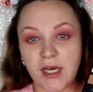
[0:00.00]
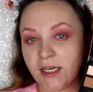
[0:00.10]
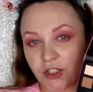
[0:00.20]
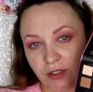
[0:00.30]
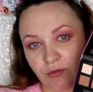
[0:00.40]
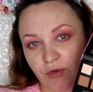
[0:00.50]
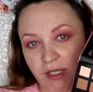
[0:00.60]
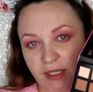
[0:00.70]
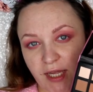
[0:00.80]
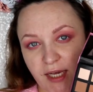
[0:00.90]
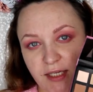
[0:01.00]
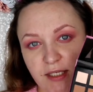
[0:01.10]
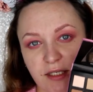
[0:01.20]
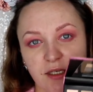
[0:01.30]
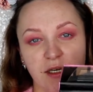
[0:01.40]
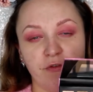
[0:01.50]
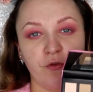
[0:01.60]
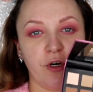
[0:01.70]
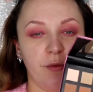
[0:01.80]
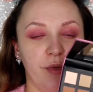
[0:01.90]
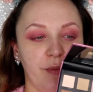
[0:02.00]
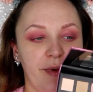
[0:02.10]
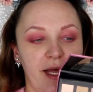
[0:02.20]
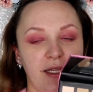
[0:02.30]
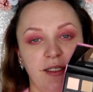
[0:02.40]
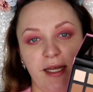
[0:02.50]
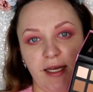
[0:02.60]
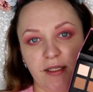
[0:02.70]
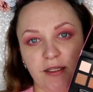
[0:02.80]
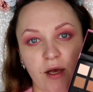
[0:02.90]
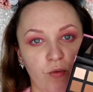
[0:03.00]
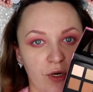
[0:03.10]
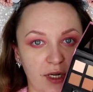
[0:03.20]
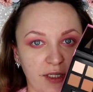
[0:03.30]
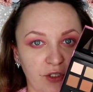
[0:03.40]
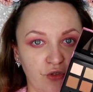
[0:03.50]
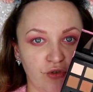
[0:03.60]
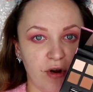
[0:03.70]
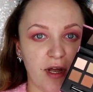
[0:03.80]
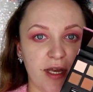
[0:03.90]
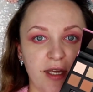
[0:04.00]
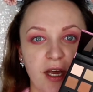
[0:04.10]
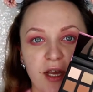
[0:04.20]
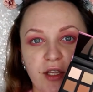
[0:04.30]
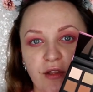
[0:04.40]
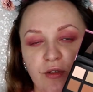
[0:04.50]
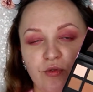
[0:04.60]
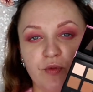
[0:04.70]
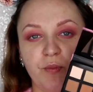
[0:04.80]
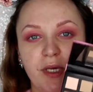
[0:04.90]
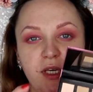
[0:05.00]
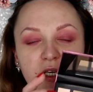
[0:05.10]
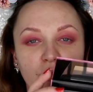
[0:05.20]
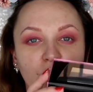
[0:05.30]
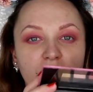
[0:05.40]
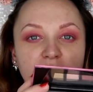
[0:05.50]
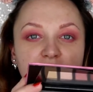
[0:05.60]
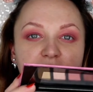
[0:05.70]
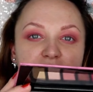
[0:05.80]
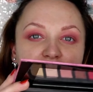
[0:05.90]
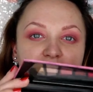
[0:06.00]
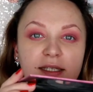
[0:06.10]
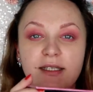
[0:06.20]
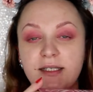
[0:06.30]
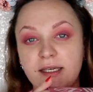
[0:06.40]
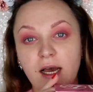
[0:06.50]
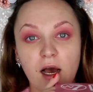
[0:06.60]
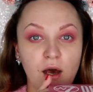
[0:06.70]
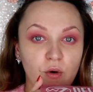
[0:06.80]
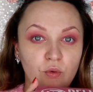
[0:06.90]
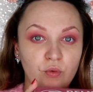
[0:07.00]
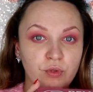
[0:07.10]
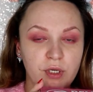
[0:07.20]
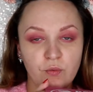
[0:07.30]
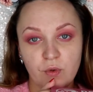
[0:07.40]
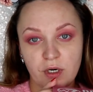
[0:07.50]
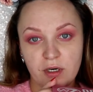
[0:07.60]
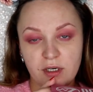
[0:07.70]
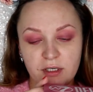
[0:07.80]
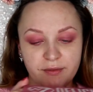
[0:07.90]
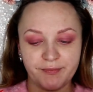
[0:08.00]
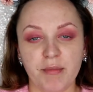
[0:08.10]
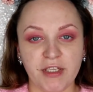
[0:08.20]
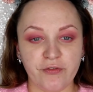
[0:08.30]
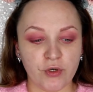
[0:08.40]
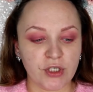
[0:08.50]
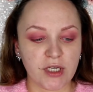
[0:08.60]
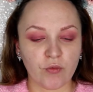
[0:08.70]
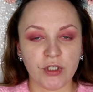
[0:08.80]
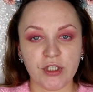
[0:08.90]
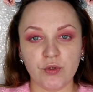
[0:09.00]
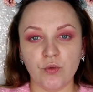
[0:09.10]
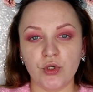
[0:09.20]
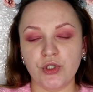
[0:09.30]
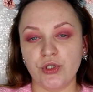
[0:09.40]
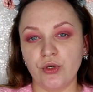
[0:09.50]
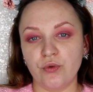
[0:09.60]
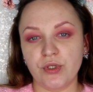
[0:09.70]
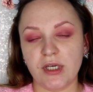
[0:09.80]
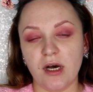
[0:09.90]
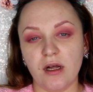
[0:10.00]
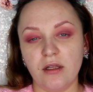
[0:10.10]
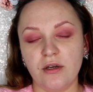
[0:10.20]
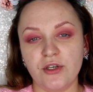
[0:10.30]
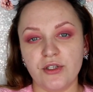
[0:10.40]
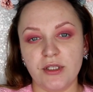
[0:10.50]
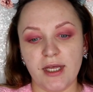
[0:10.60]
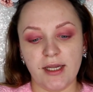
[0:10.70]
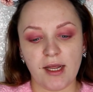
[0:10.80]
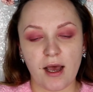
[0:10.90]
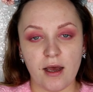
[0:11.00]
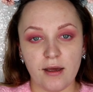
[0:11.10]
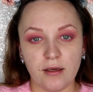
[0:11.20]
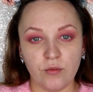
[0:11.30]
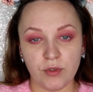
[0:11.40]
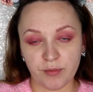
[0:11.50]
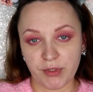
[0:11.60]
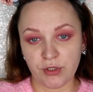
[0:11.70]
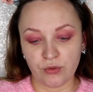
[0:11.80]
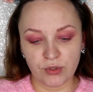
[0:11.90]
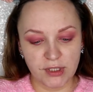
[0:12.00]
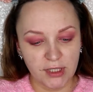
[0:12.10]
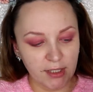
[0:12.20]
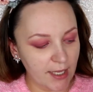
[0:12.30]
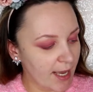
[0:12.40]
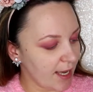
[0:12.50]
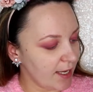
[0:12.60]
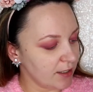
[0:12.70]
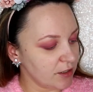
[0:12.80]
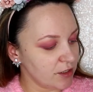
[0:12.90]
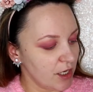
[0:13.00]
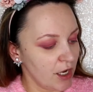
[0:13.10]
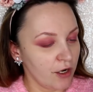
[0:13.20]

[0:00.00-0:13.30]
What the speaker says: Actually really nice affordable palette, and now we're gonna try those pinky ones and see how they work. But first I want to swatch those colors that I will be using, and